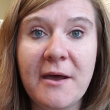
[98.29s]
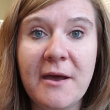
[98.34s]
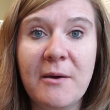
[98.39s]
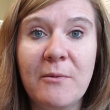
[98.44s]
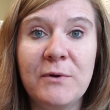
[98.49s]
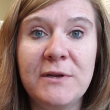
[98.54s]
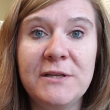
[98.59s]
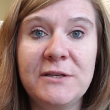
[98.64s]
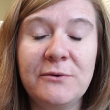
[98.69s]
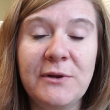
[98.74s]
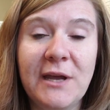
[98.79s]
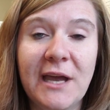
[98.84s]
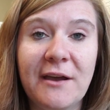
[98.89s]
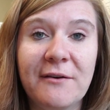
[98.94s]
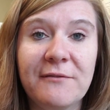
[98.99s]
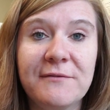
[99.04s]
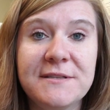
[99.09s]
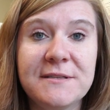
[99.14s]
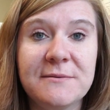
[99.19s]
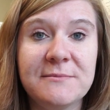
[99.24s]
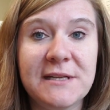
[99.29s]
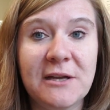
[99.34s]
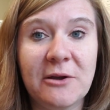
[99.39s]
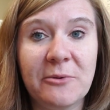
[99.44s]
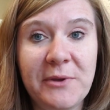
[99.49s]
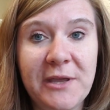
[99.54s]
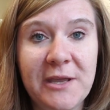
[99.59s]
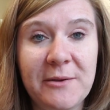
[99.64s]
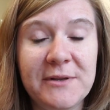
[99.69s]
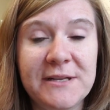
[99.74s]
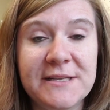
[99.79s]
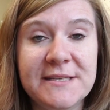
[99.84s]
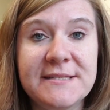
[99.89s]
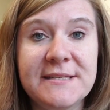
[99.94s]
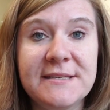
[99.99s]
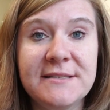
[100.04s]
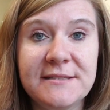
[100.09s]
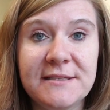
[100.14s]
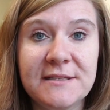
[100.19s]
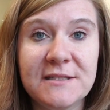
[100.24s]
We do have some down payment
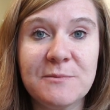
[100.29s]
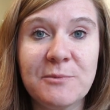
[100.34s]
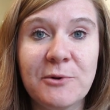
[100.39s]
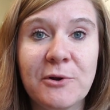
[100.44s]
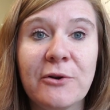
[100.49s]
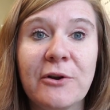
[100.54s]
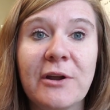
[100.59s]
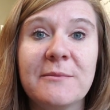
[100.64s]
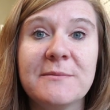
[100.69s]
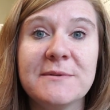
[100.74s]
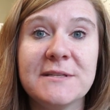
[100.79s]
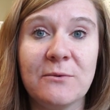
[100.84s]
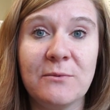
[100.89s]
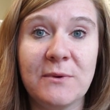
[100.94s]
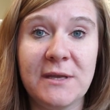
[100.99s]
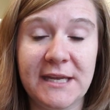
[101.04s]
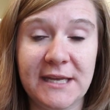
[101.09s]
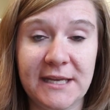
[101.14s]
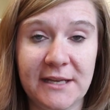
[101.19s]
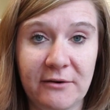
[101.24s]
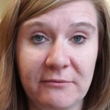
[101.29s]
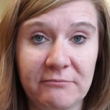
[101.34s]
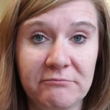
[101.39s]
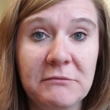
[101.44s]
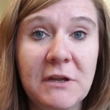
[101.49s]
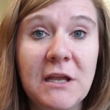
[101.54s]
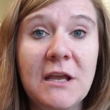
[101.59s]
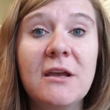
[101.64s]
assistance programs that we can